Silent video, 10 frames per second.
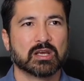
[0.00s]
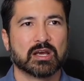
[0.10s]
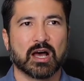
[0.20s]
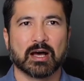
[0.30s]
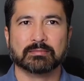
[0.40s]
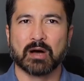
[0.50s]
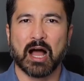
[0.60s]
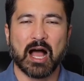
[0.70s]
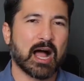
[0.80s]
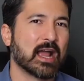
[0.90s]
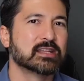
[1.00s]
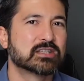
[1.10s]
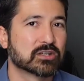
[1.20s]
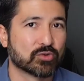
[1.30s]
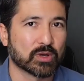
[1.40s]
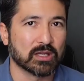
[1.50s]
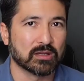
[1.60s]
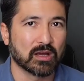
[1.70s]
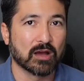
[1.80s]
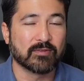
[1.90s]
a high degree
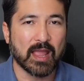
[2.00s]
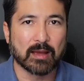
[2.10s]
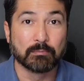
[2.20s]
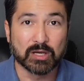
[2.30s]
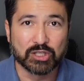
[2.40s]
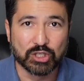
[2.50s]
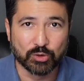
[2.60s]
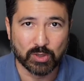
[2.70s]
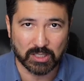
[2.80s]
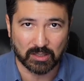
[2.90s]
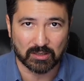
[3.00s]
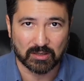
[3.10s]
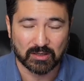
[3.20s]
of ambiguity,